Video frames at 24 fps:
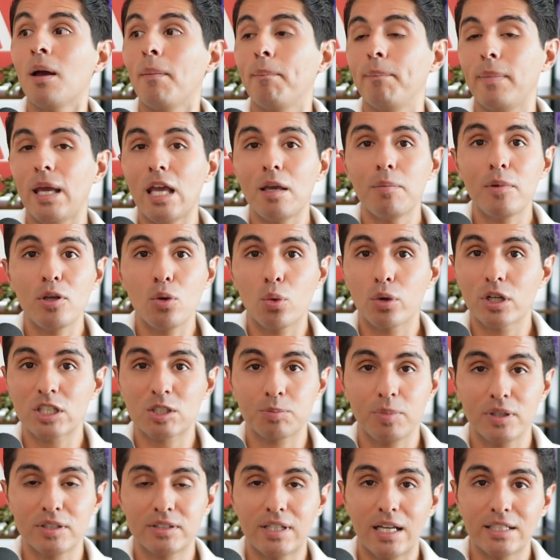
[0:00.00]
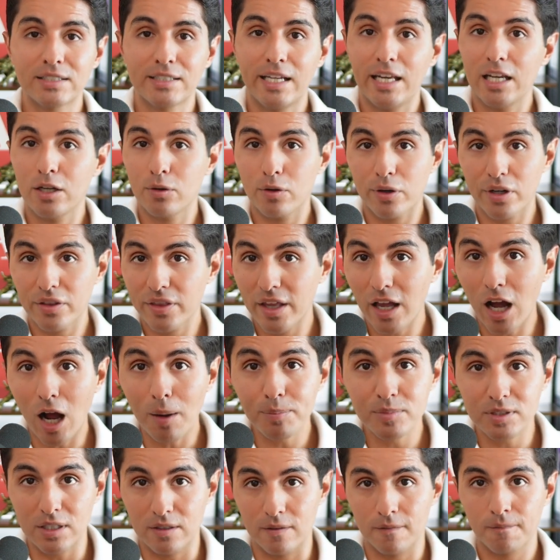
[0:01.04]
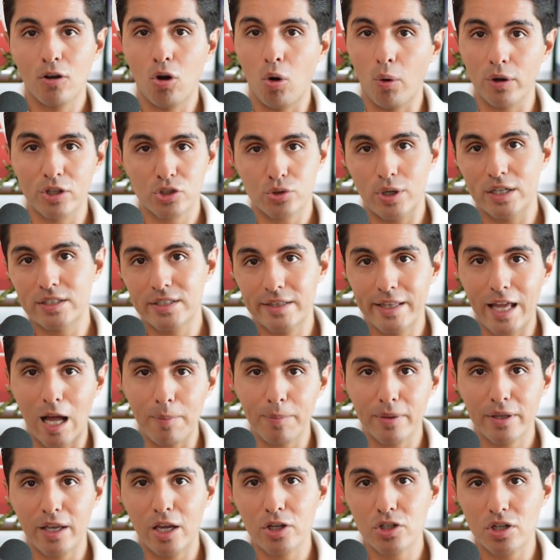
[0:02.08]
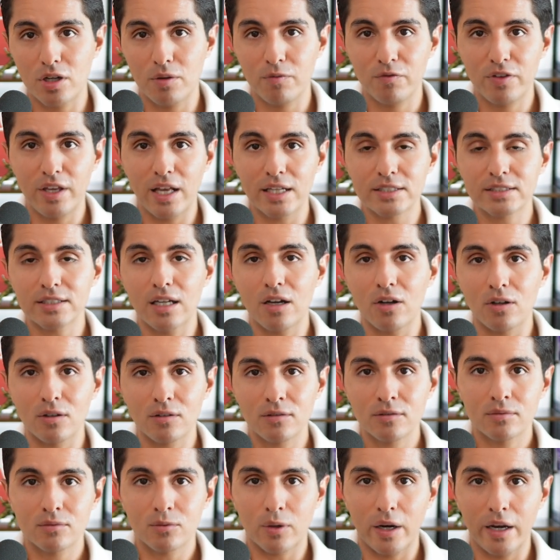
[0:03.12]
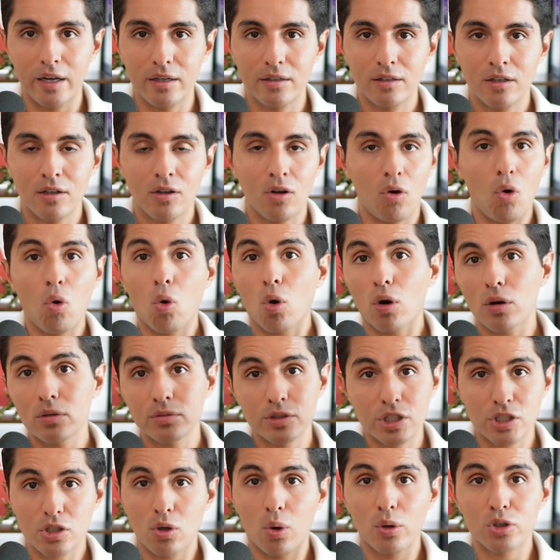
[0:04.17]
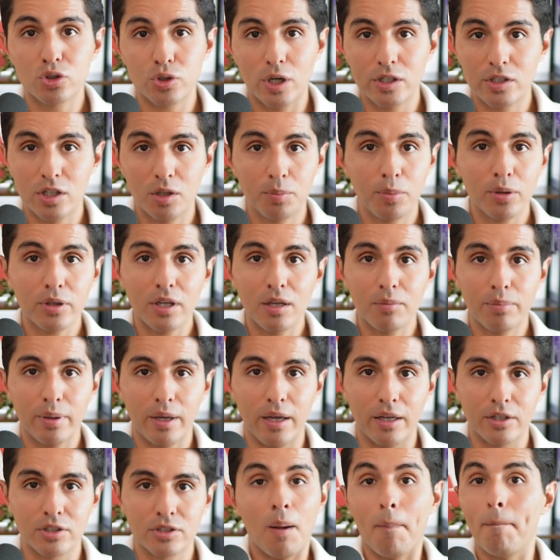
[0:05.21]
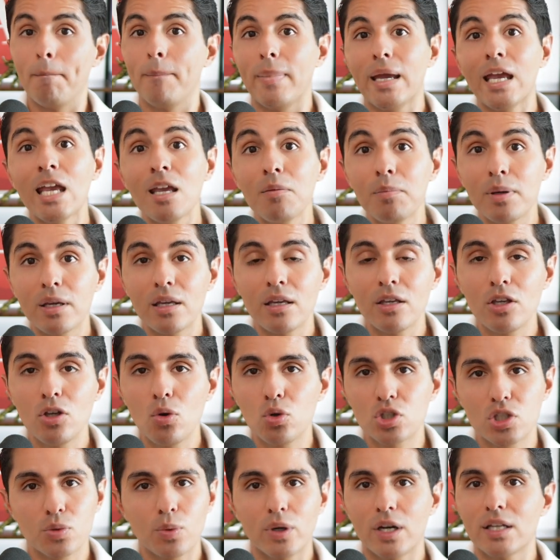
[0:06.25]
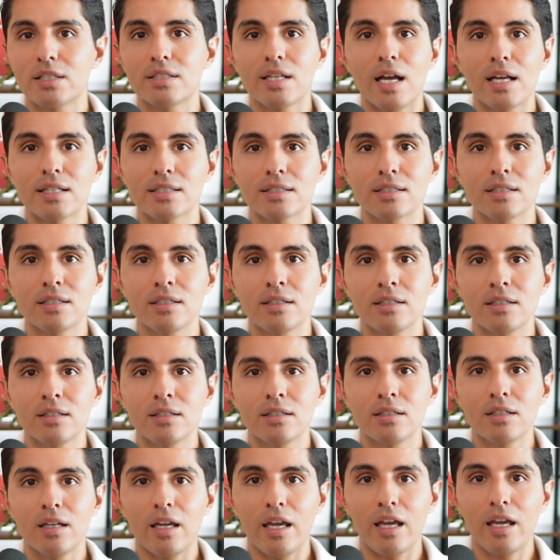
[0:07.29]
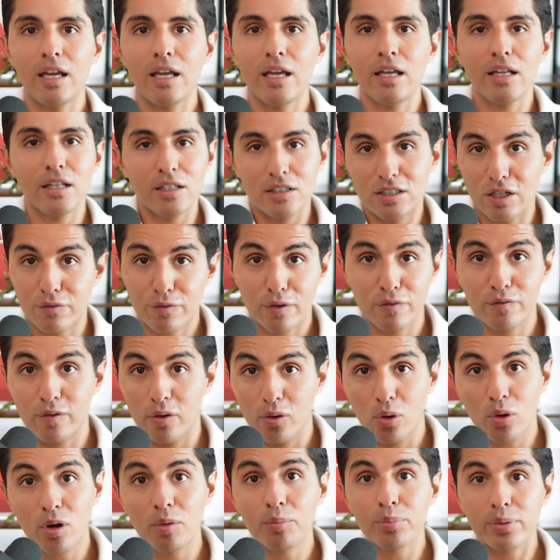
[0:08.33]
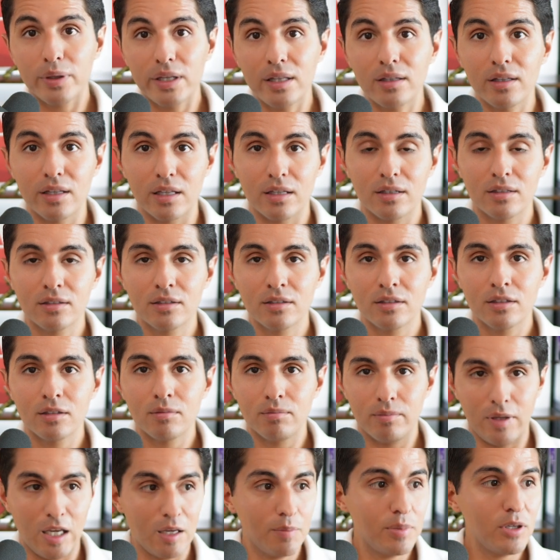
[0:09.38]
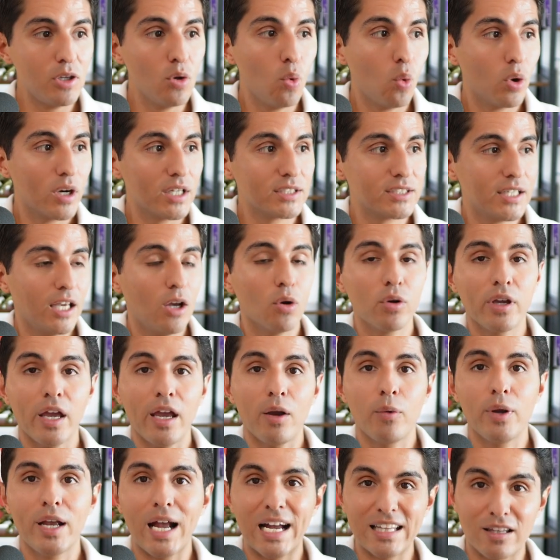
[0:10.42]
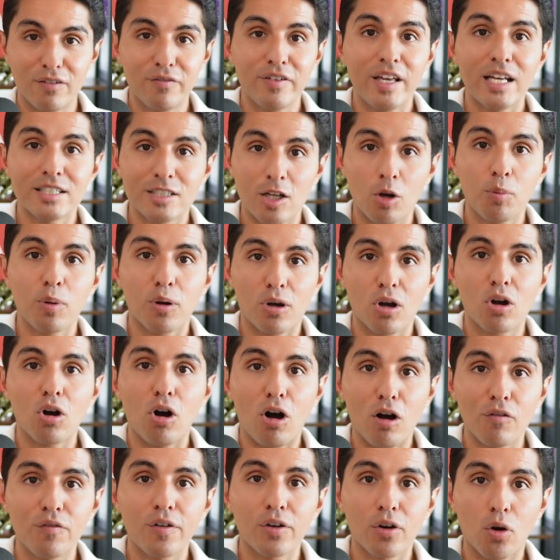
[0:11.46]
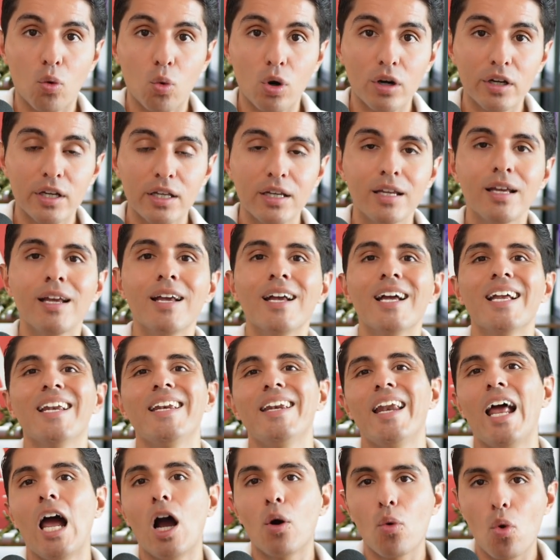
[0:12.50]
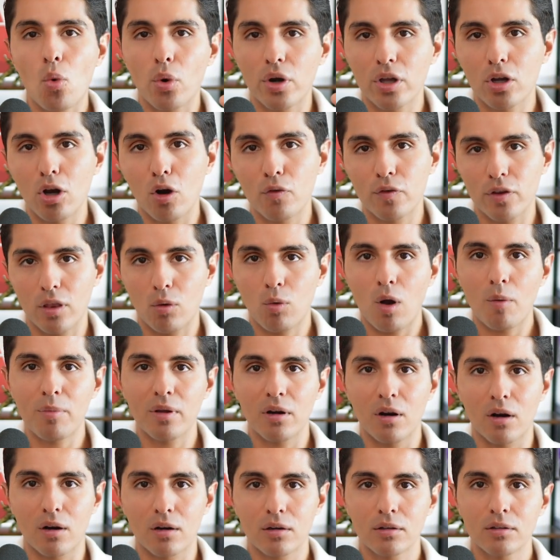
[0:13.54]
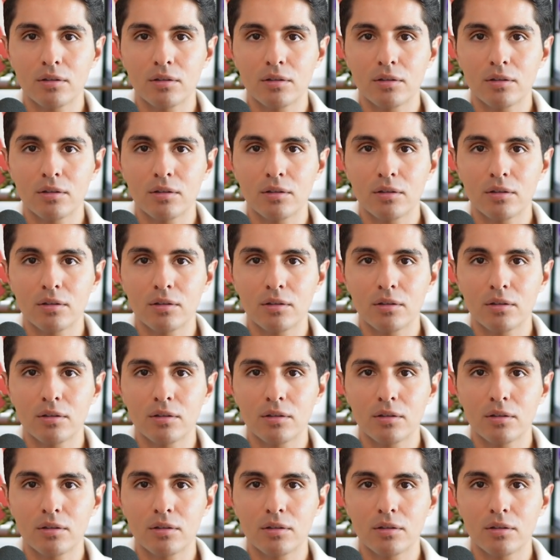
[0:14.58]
Maybe you want to split test getting rid of the opt-in, going straight to the application in VSL, right? Or just going straight to the booking page. Maybe you just want to test a different funnel completely. Maybe you want to say, okay, we got the VSL book a call funnel working. Now we want to go for the webinar.